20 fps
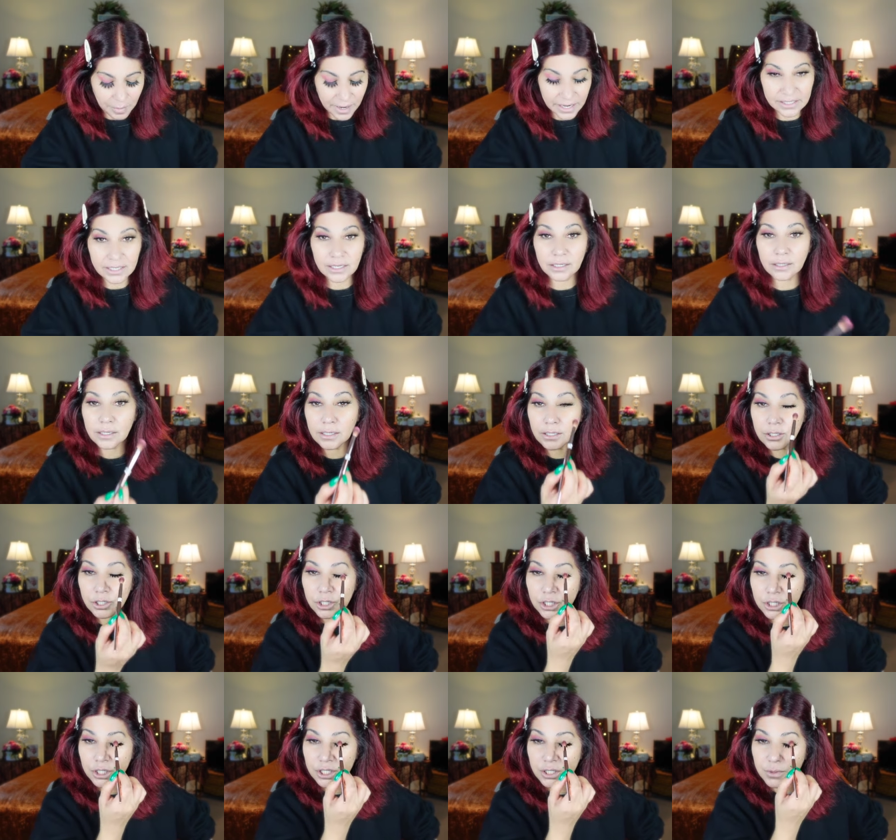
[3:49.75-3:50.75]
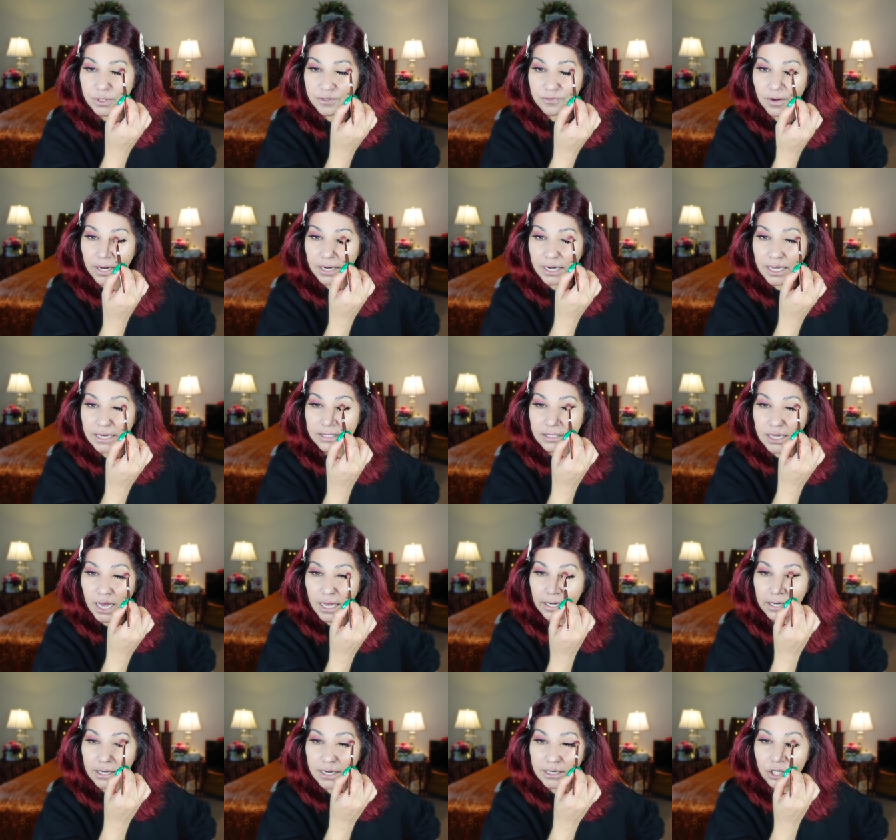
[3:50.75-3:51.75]
Basically, she just was fucking
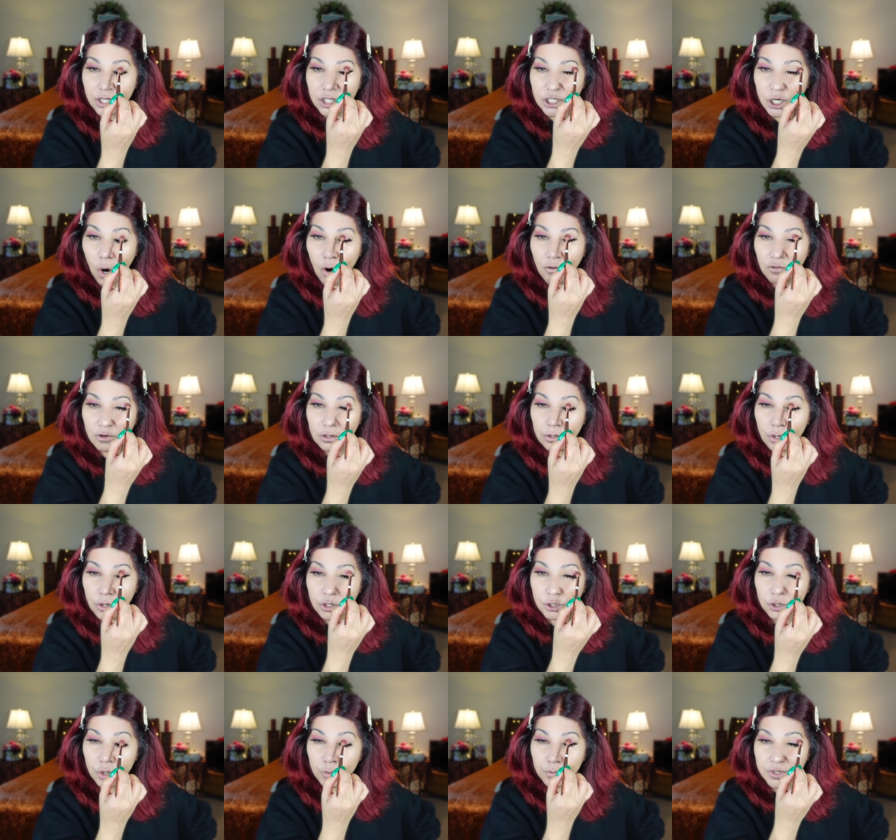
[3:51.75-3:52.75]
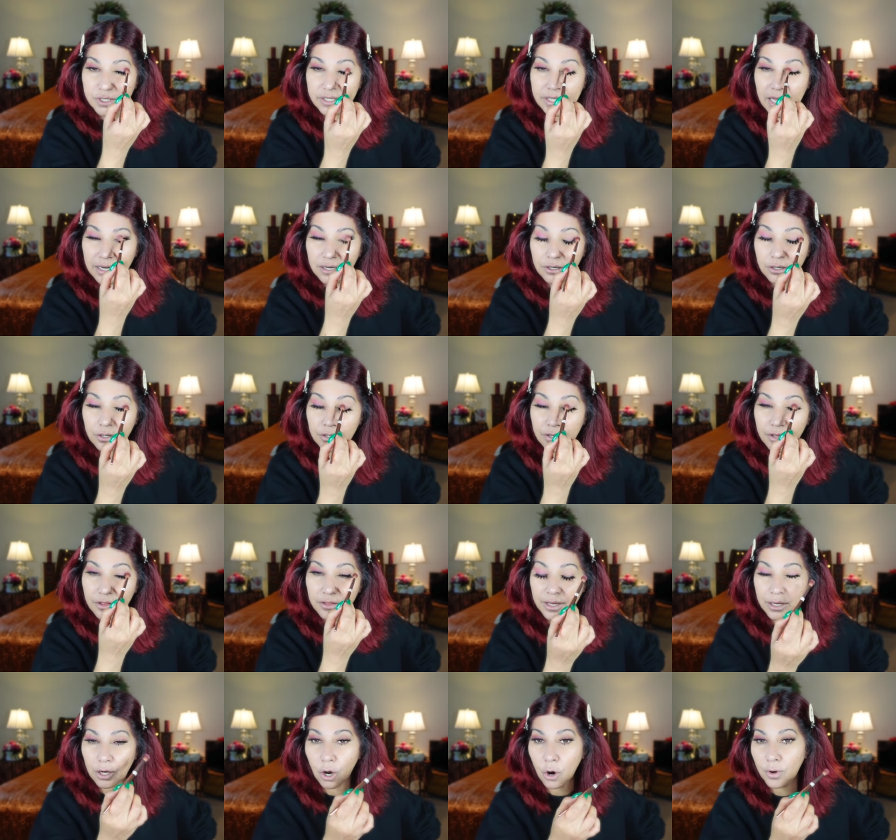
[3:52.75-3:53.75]
excited and she overlooked who presented her the thing.